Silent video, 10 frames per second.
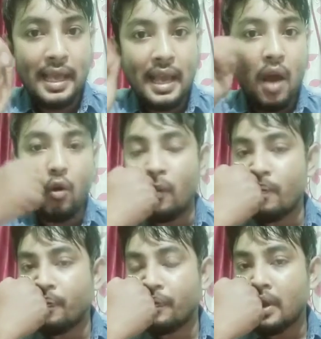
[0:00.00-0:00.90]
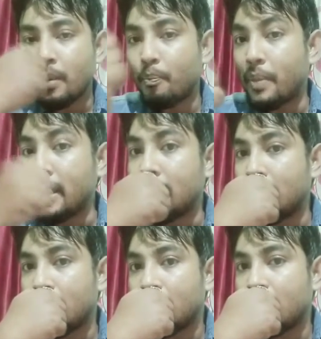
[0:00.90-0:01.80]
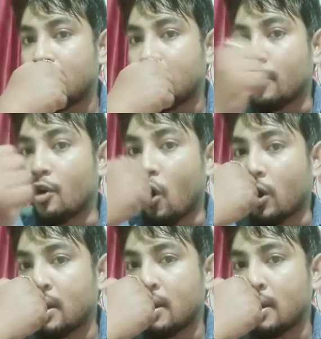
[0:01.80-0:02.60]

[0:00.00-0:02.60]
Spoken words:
cow, pig, dog.